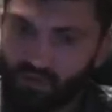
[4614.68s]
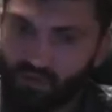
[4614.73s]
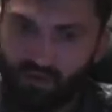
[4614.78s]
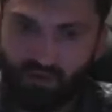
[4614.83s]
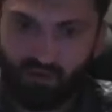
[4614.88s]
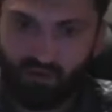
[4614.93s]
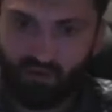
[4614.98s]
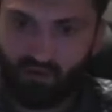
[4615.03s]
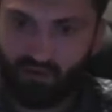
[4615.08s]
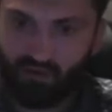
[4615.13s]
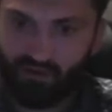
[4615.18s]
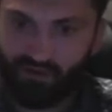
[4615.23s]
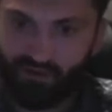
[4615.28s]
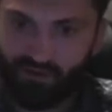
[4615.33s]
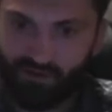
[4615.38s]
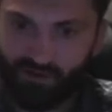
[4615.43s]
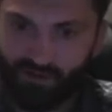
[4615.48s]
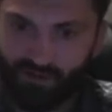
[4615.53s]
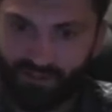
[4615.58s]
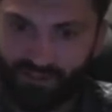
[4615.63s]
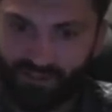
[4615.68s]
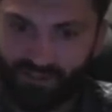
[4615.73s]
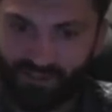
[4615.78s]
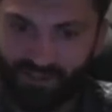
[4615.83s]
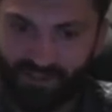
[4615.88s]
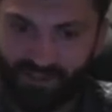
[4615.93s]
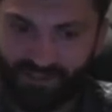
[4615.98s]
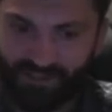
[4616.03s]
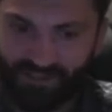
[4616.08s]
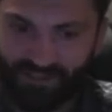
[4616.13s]
Oh, it's
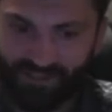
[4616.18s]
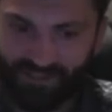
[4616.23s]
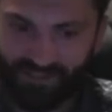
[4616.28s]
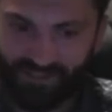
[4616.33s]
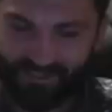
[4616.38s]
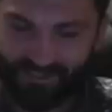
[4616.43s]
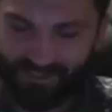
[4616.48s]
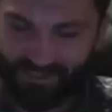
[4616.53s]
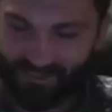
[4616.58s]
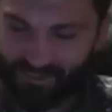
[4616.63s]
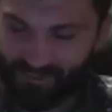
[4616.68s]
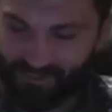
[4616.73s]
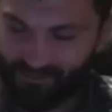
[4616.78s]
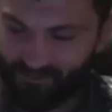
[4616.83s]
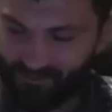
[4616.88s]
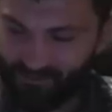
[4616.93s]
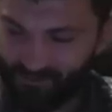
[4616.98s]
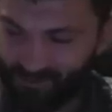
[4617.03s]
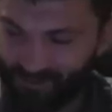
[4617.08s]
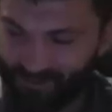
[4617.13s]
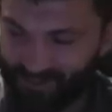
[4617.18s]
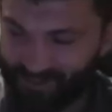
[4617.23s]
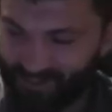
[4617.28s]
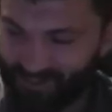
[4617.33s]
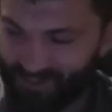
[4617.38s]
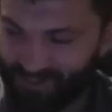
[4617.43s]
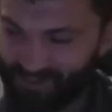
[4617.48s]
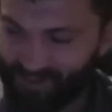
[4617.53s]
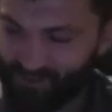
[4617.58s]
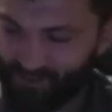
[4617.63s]
another
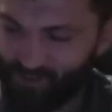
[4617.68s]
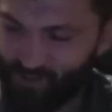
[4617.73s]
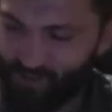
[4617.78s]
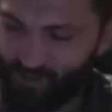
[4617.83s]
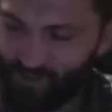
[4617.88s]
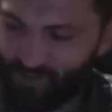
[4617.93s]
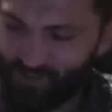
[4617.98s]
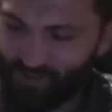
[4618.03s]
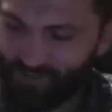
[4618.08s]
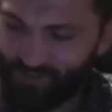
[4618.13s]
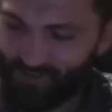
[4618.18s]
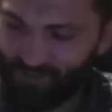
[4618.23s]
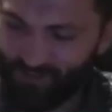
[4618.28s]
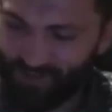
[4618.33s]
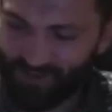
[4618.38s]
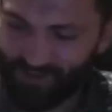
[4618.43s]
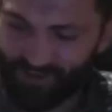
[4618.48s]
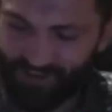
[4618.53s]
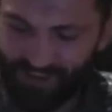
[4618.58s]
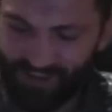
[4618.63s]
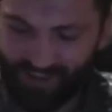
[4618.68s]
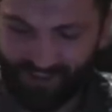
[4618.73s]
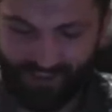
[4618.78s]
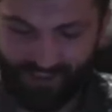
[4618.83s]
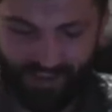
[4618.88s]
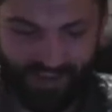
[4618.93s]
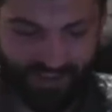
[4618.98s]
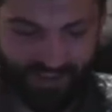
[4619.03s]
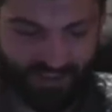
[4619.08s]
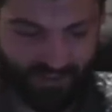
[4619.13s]
stressful moment for Greg
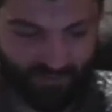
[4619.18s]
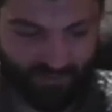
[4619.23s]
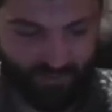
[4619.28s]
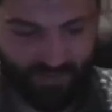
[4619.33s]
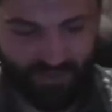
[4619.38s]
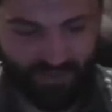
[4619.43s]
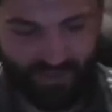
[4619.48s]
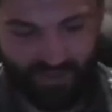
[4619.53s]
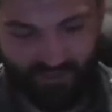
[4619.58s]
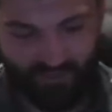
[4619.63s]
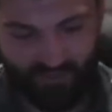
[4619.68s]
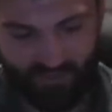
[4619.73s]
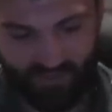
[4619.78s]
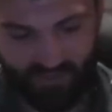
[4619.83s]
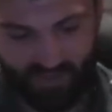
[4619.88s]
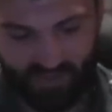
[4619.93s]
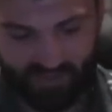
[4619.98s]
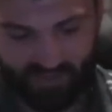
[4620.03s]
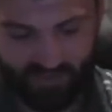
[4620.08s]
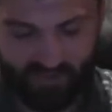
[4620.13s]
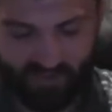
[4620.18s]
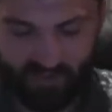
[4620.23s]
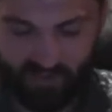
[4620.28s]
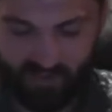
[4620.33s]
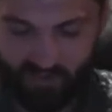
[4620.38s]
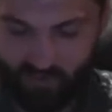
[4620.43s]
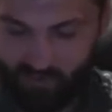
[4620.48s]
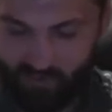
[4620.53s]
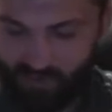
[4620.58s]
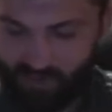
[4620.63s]
Jackson, but definitely it's
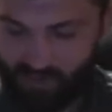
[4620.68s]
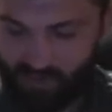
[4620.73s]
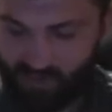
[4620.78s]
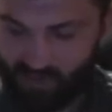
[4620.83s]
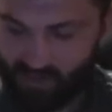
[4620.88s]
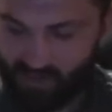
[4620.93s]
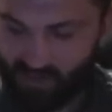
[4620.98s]
gonna be